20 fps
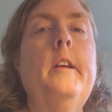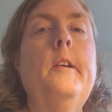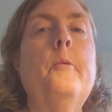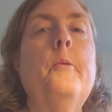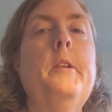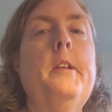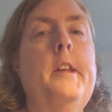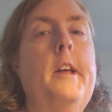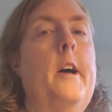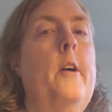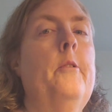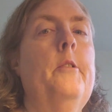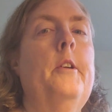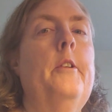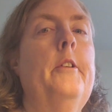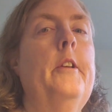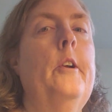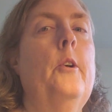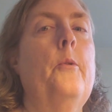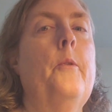It was out a
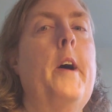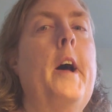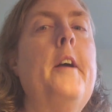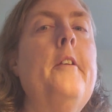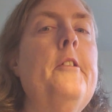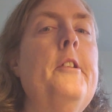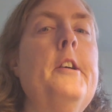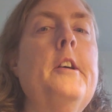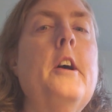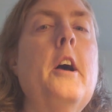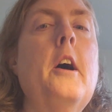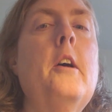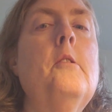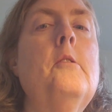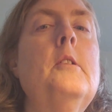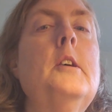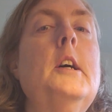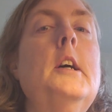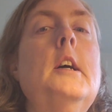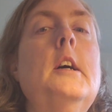little while
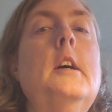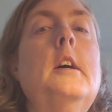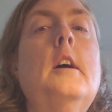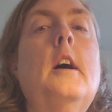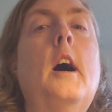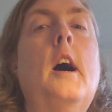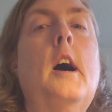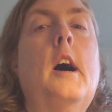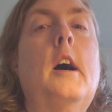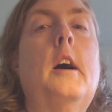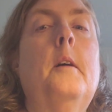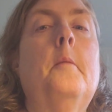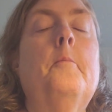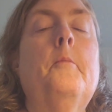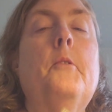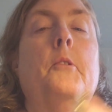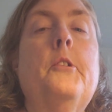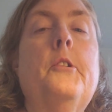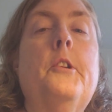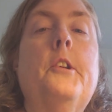ago,
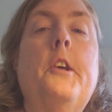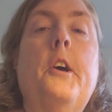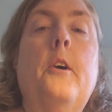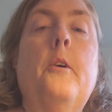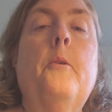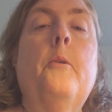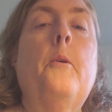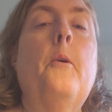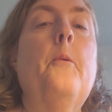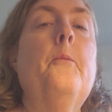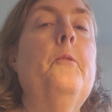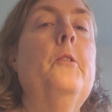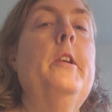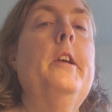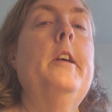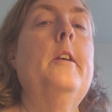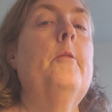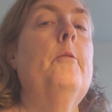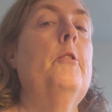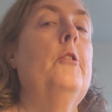um, so
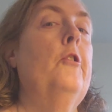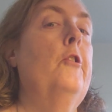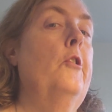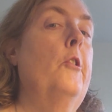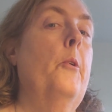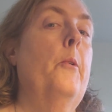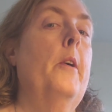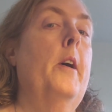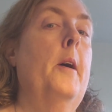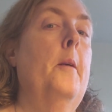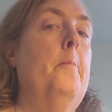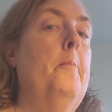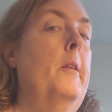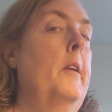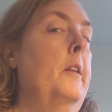hopefully it will show up.